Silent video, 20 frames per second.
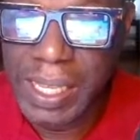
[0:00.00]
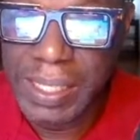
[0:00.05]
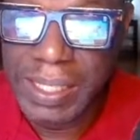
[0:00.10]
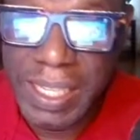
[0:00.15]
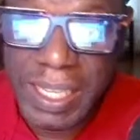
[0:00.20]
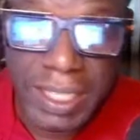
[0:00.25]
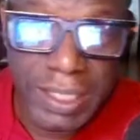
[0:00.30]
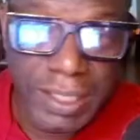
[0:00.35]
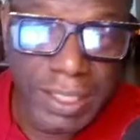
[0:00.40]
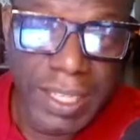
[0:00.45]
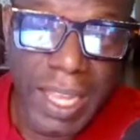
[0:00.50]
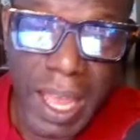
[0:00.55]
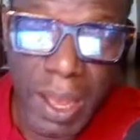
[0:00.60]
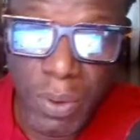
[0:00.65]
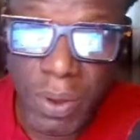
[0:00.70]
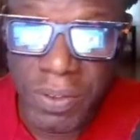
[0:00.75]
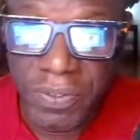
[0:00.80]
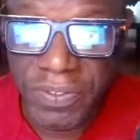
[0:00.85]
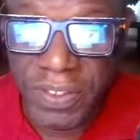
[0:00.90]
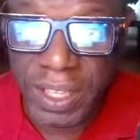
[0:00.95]
"These are
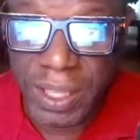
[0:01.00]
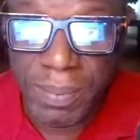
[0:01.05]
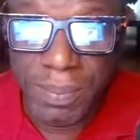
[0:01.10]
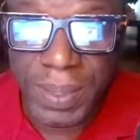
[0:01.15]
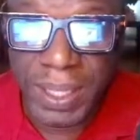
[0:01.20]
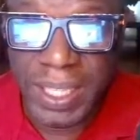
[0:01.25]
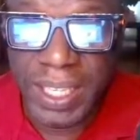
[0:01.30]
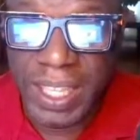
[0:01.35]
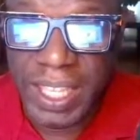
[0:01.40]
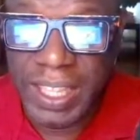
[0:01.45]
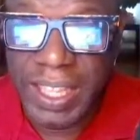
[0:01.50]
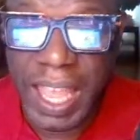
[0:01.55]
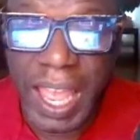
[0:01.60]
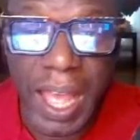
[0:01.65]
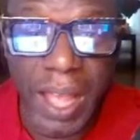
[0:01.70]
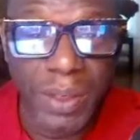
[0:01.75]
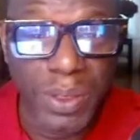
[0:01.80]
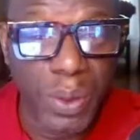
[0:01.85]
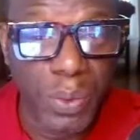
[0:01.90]
our availability now."